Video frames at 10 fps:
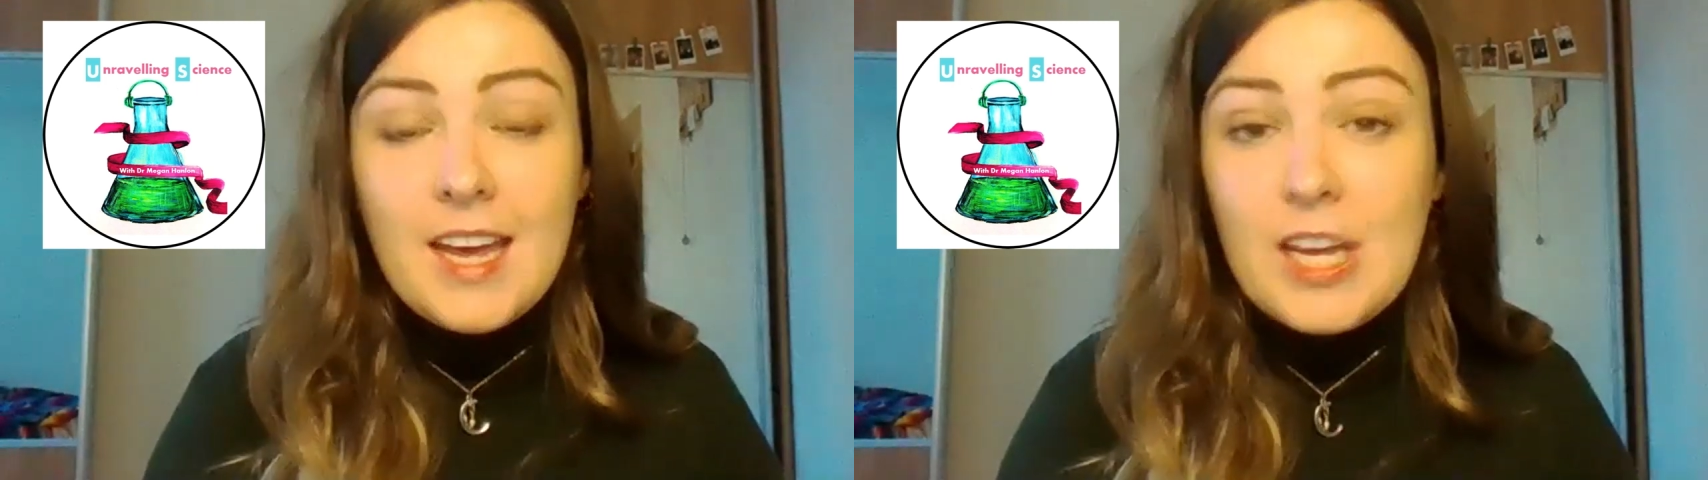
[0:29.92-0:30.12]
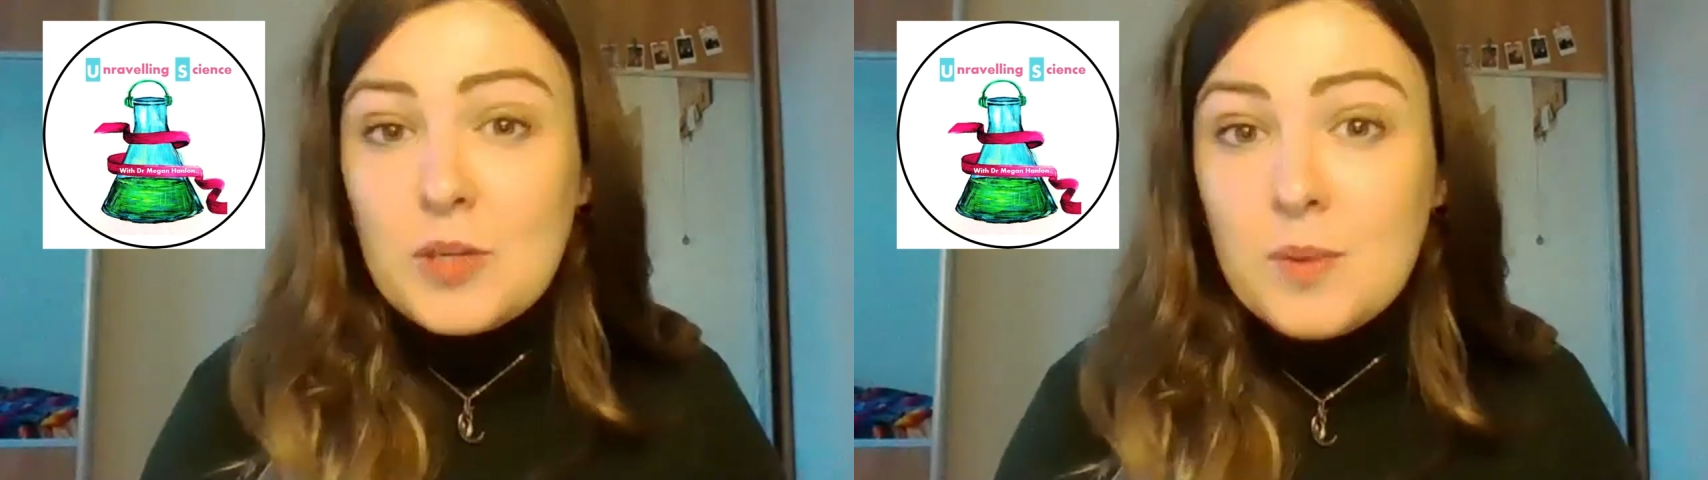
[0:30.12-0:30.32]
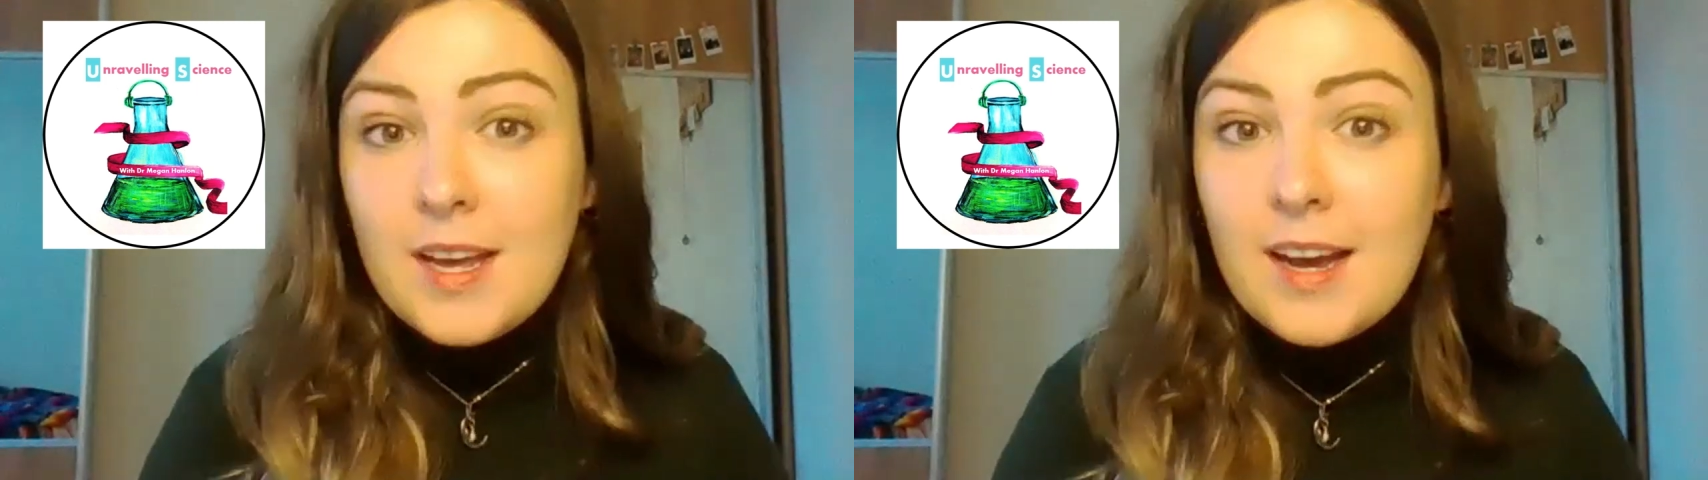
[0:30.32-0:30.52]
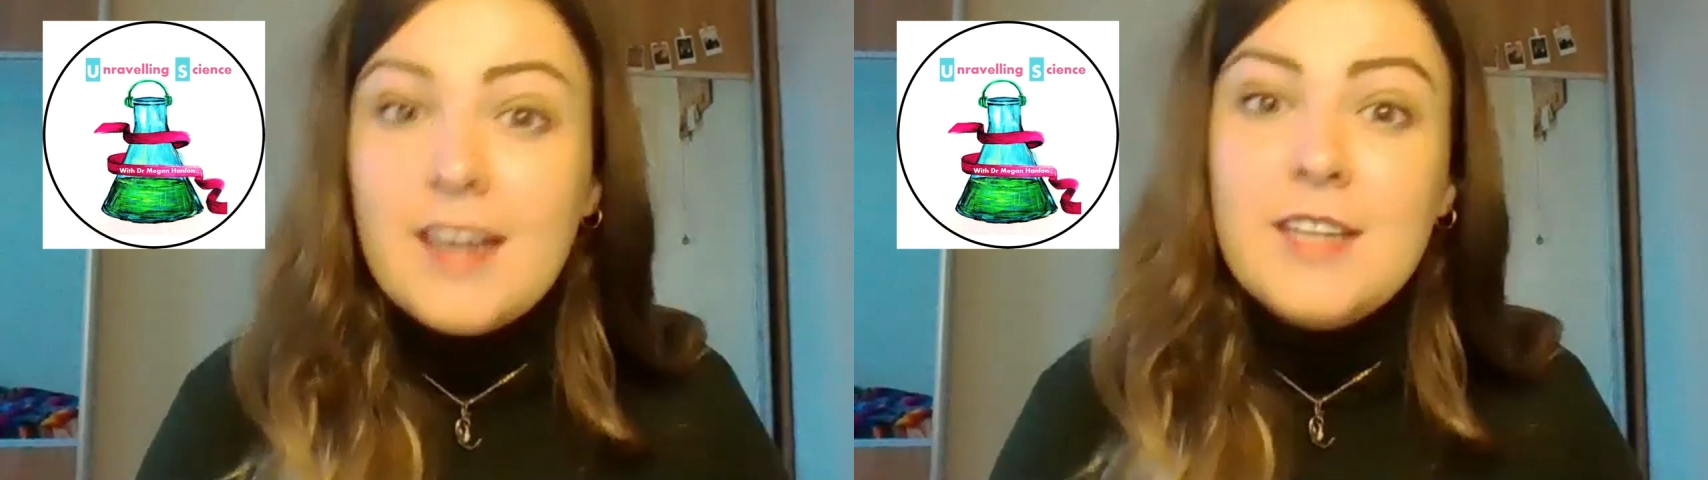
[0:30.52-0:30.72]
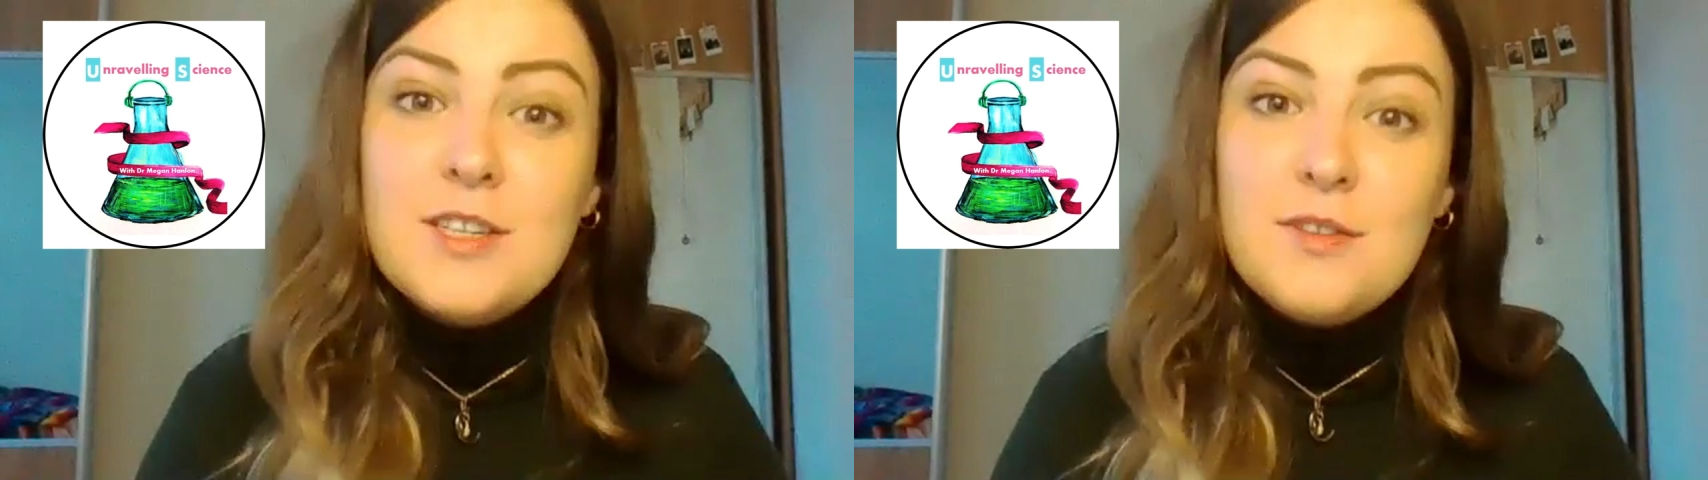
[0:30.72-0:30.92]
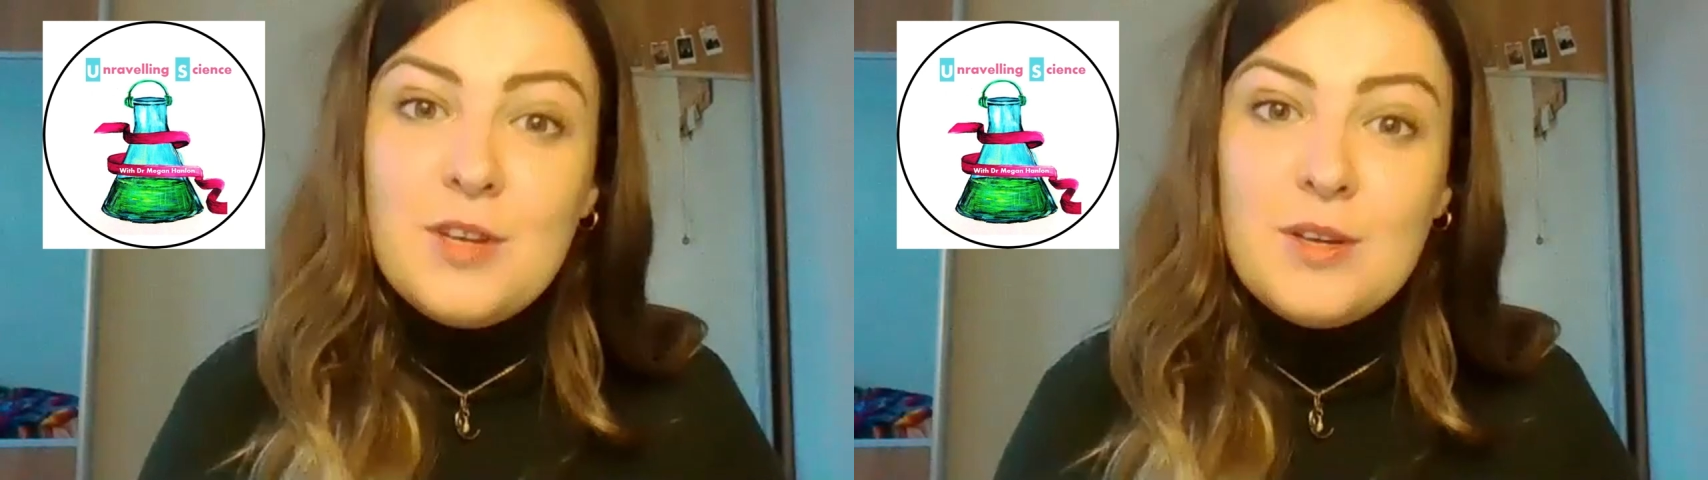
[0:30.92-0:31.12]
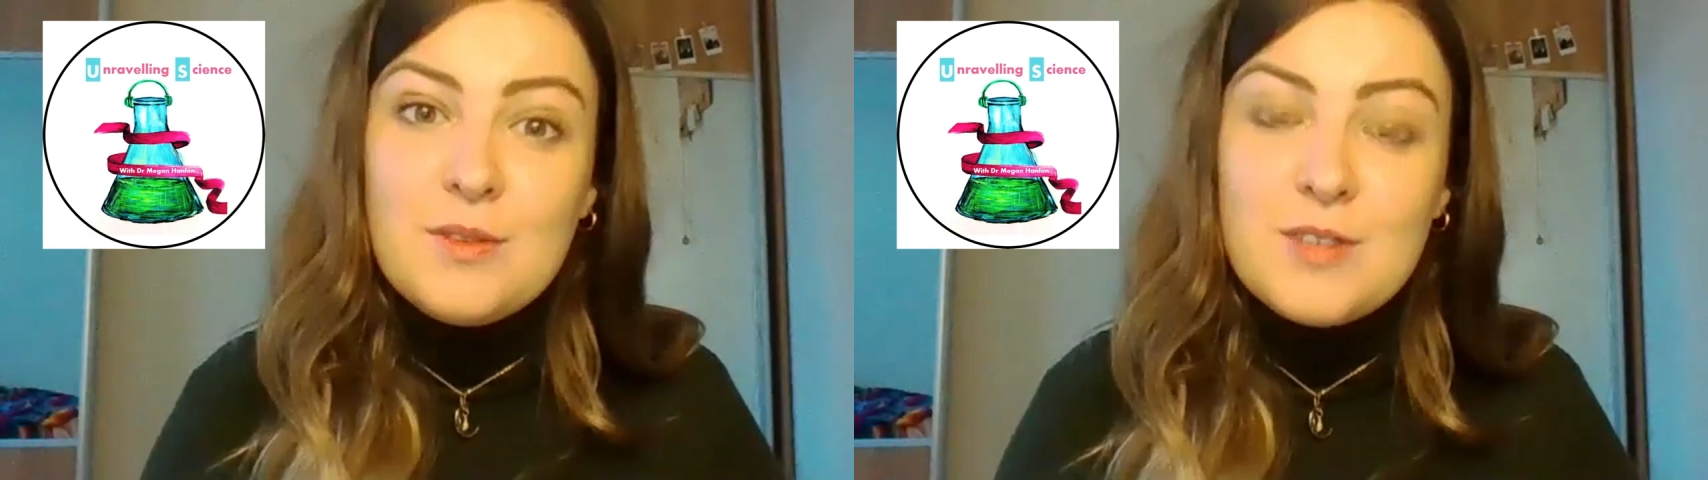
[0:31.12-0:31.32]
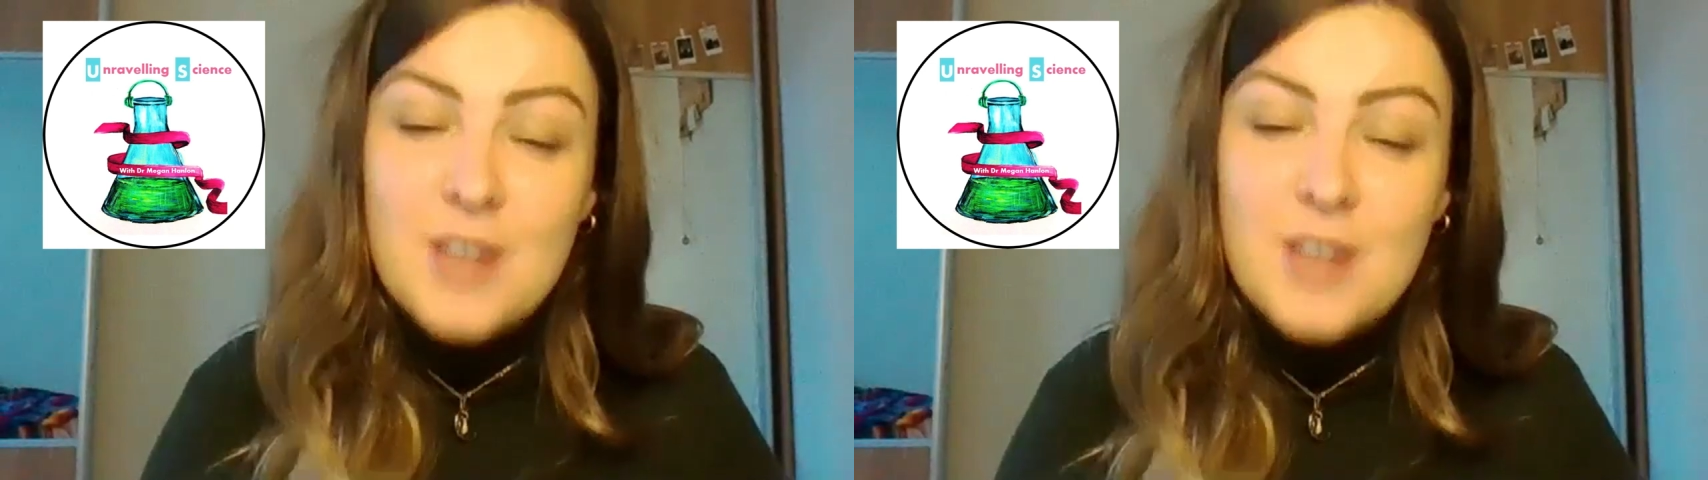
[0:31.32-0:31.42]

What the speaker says: each week I interview